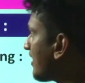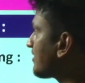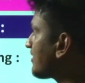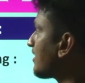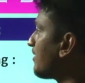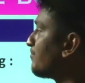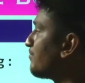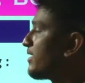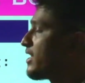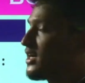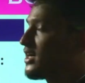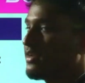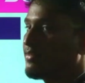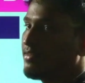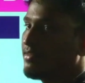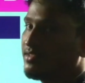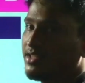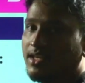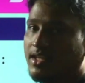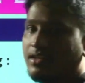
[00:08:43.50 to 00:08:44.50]
comparatively
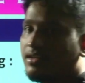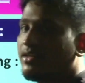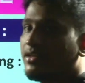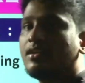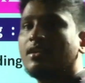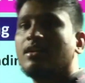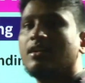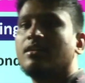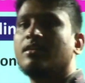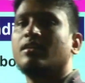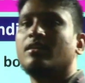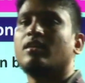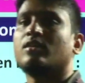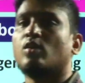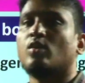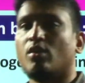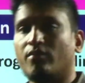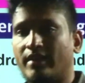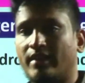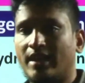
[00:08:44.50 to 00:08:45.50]
with the
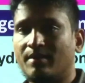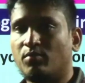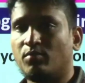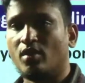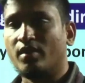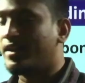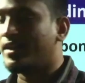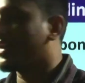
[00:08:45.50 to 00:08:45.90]
covalent bonding.